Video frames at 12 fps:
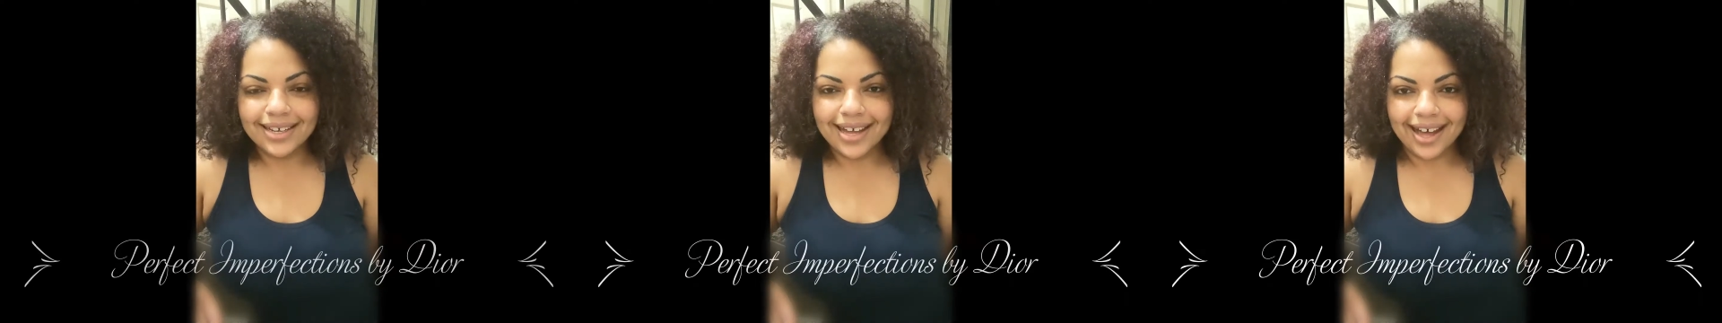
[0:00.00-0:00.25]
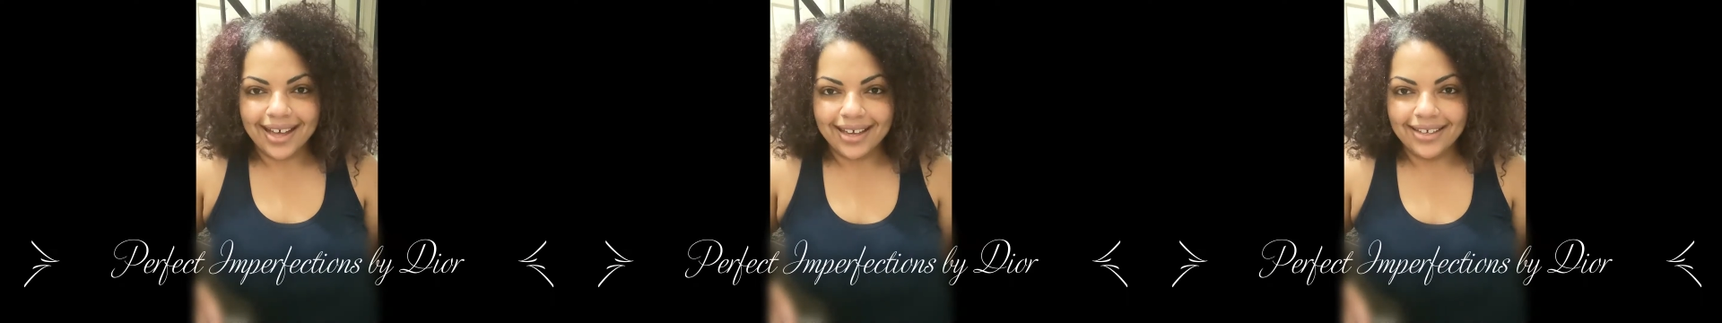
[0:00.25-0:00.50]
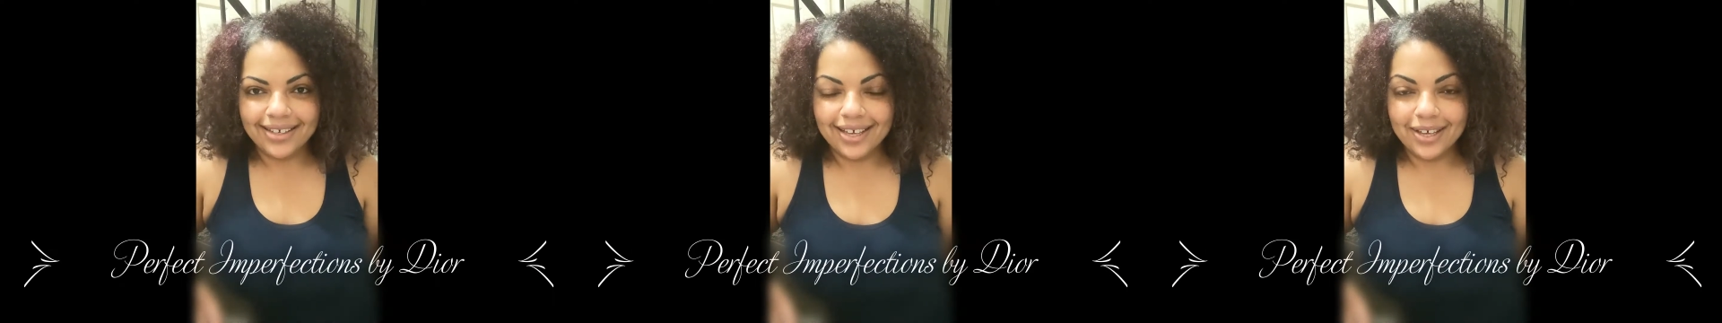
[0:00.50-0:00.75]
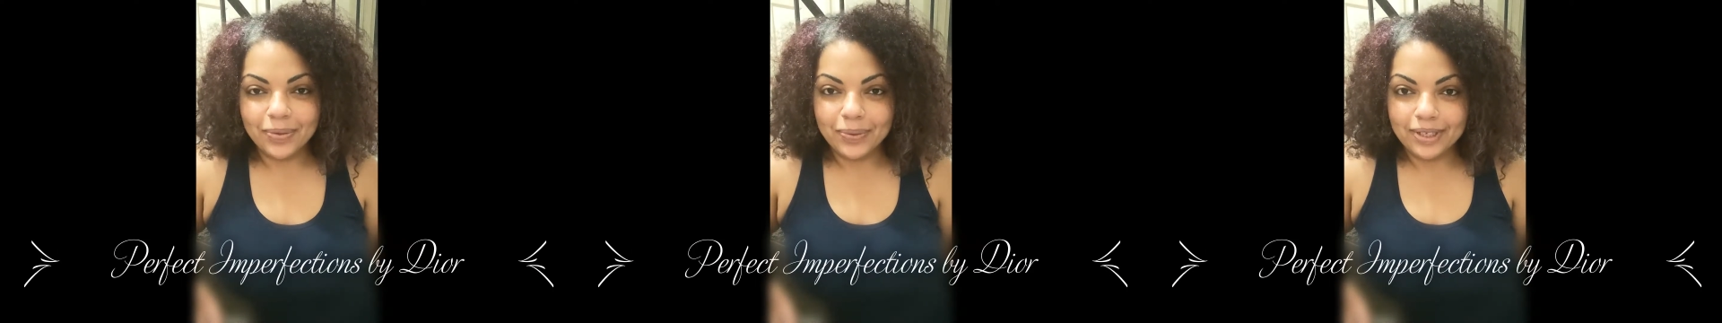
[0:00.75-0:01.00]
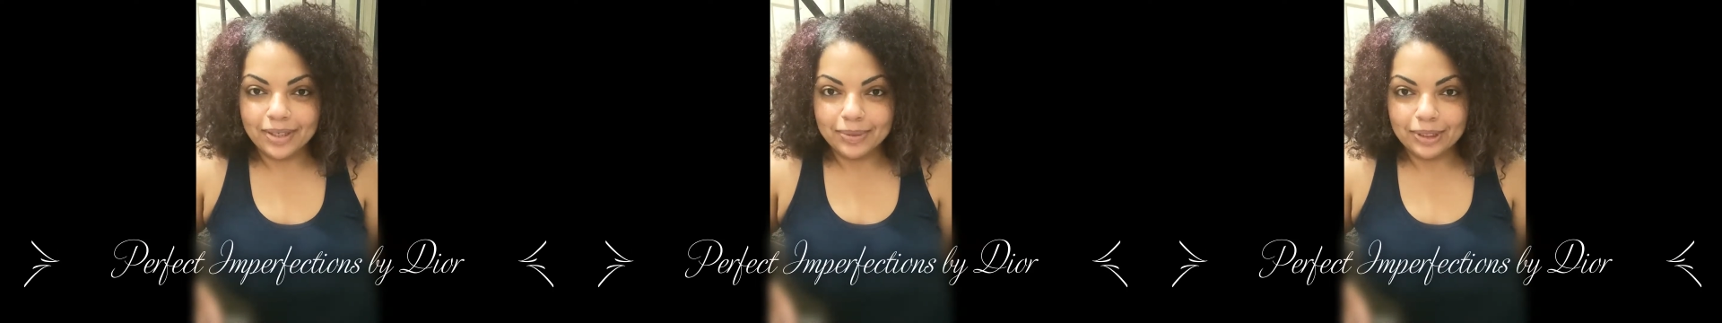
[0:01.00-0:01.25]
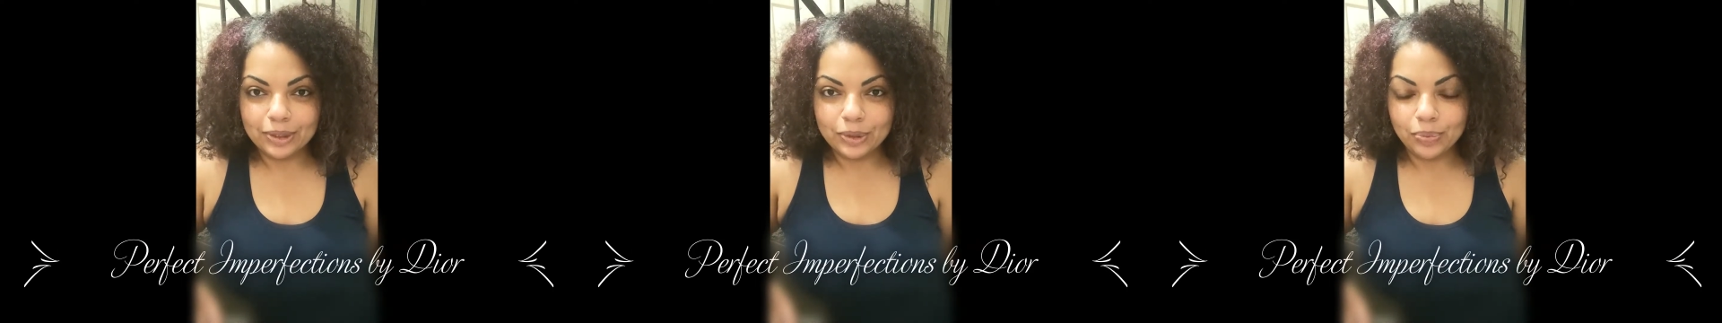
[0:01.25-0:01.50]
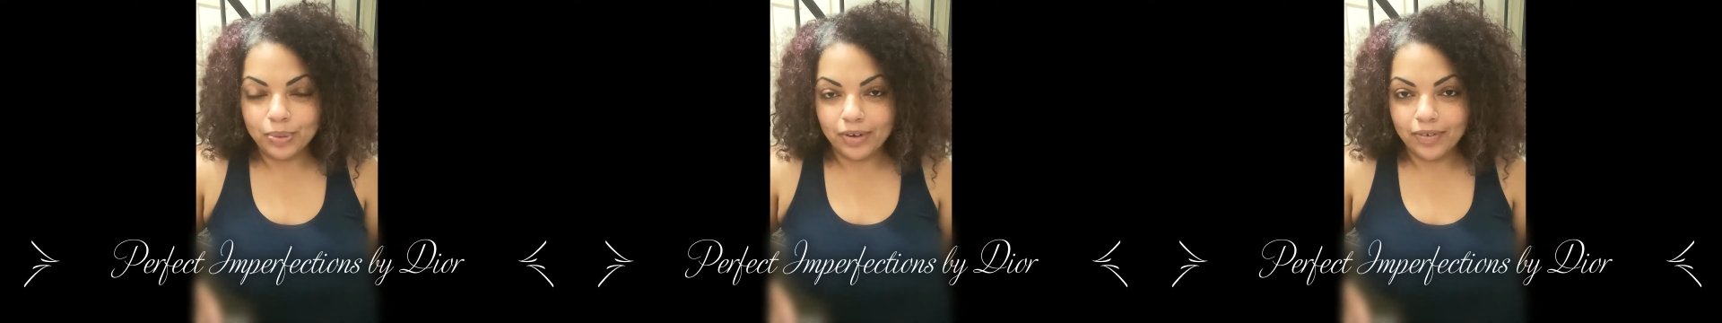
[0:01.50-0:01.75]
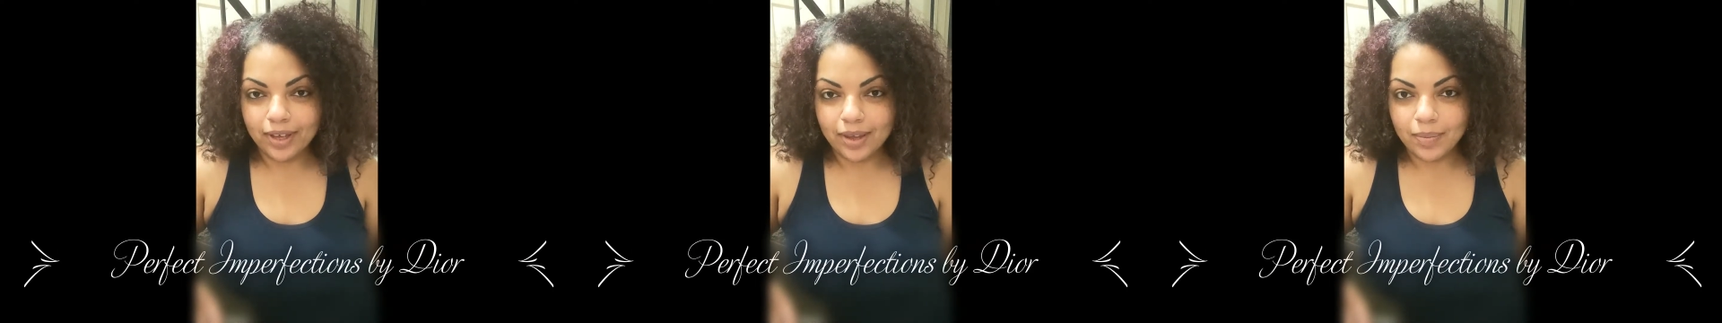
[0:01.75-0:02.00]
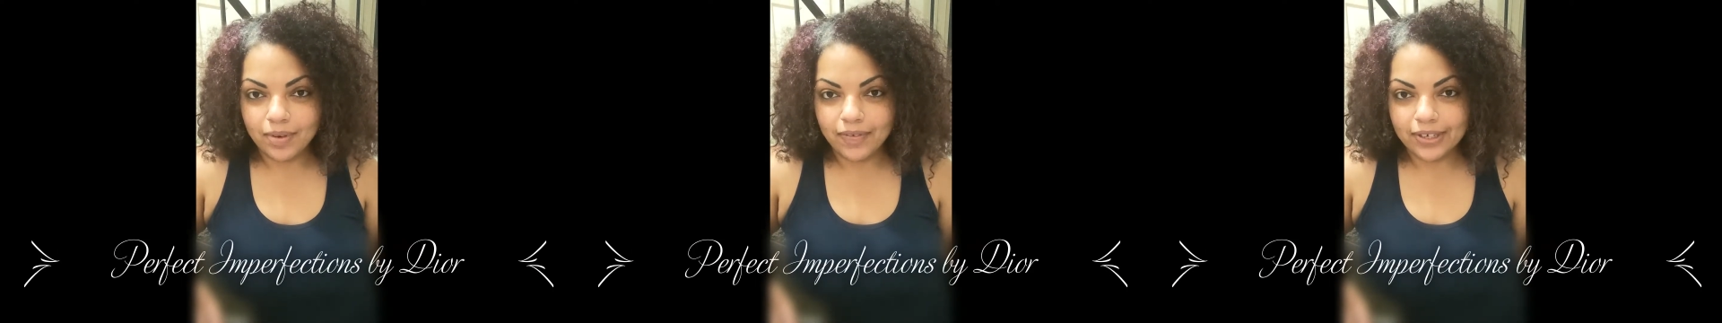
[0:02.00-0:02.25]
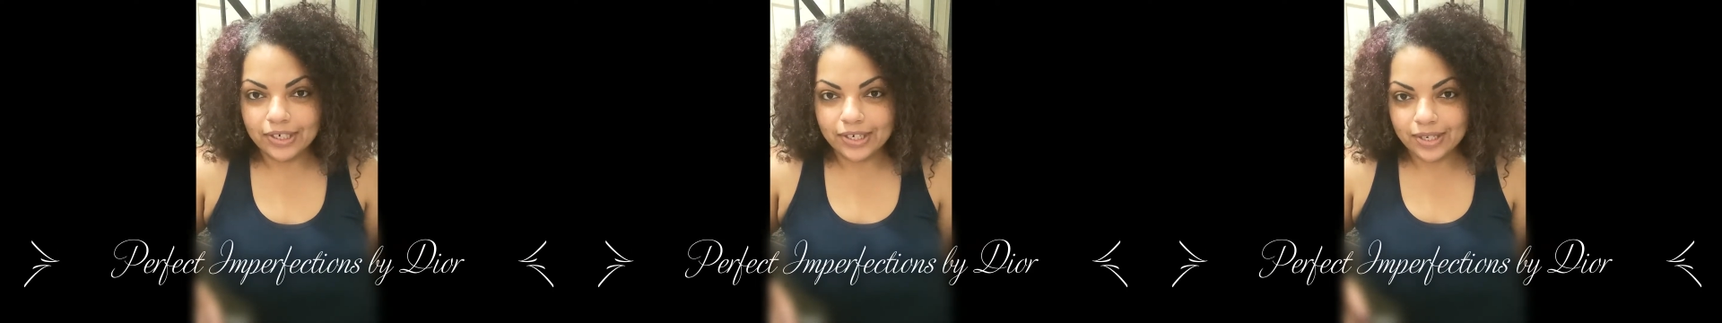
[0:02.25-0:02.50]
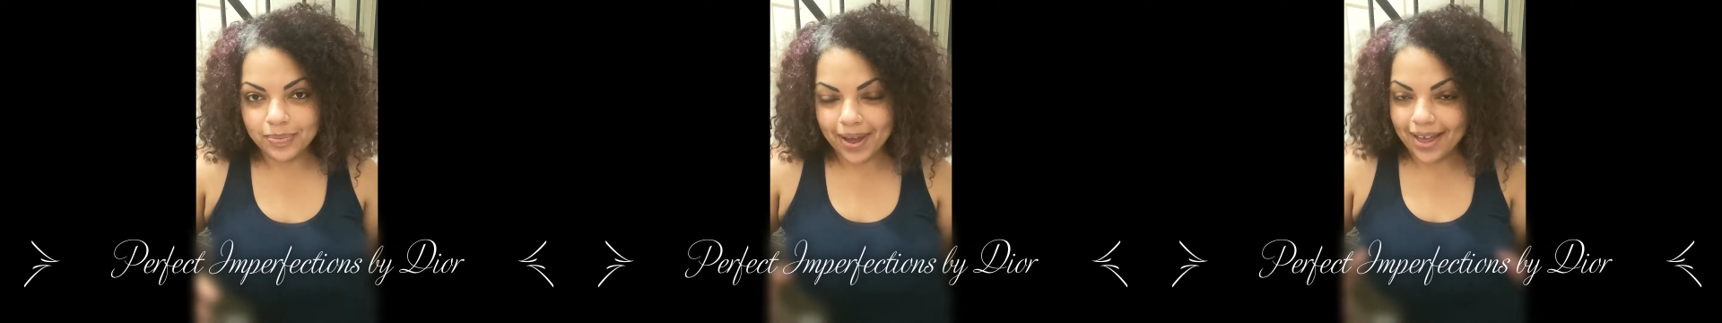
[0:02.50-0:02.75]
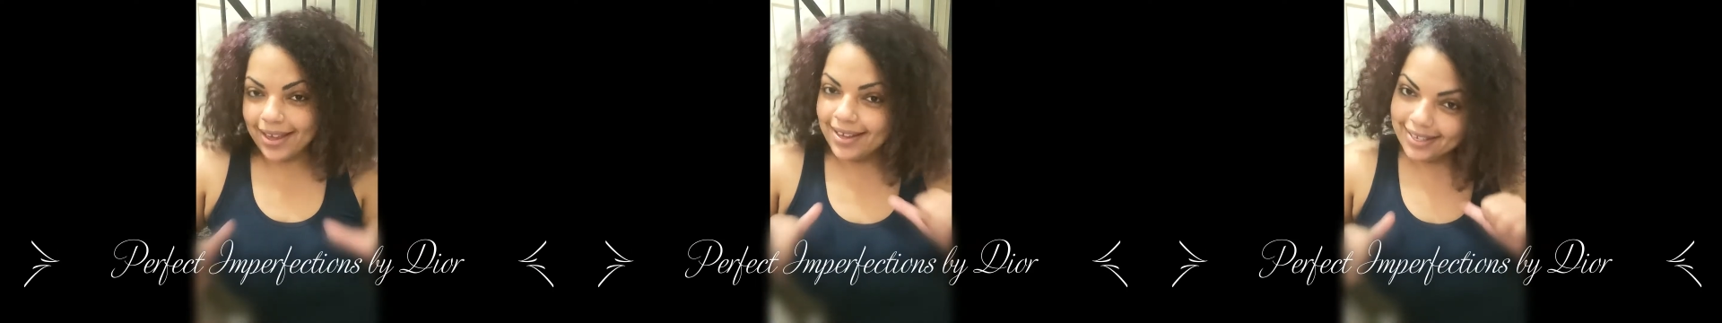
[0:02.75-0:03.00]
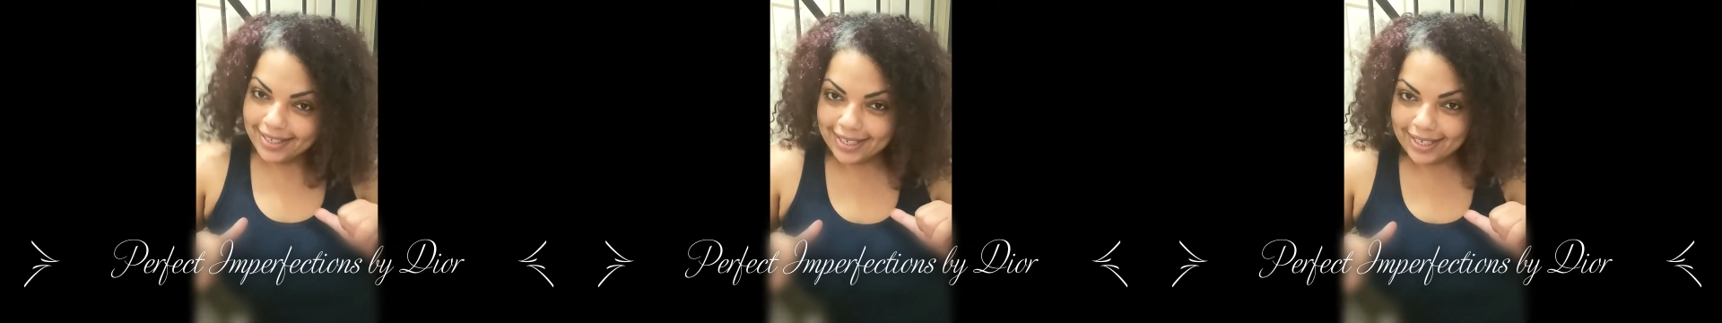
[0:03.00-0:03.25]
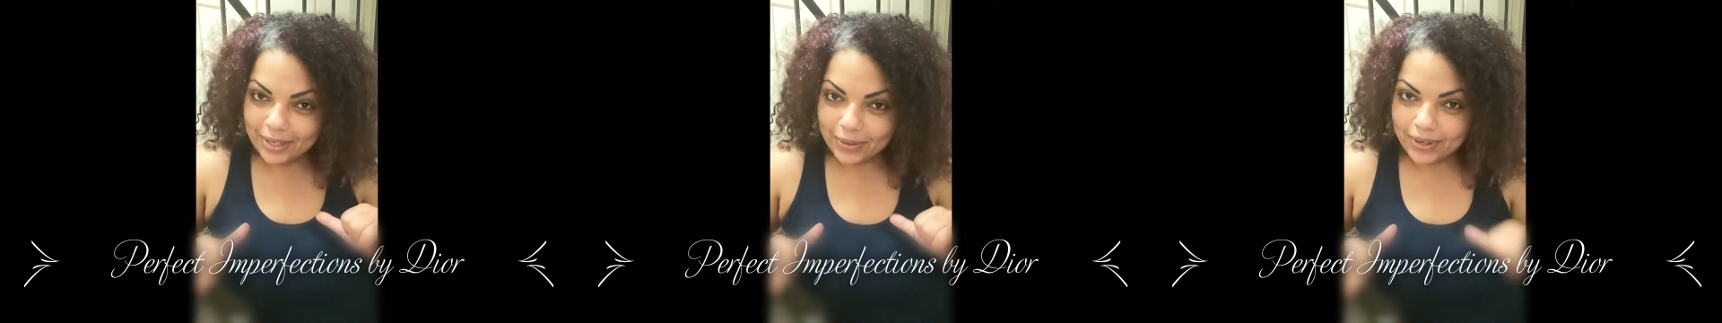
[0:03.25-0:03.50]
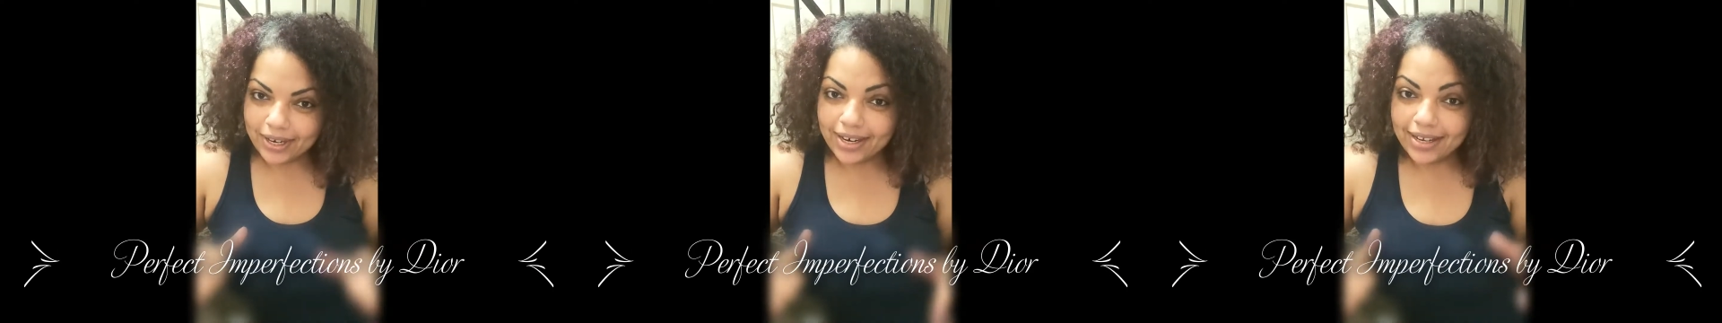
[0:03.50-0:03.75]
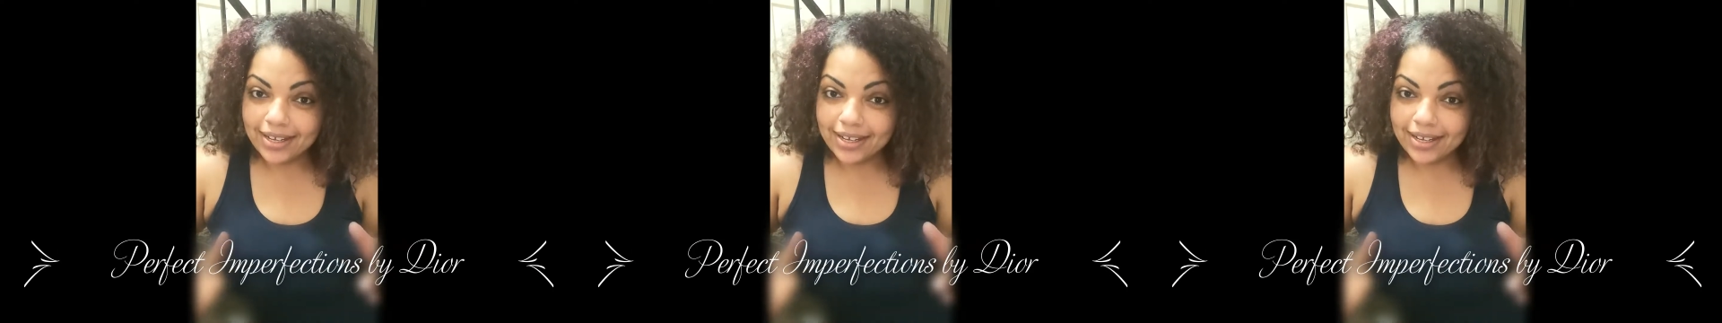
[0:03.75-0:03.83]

Hi, and welcome to Perfect Imperfections by Dior.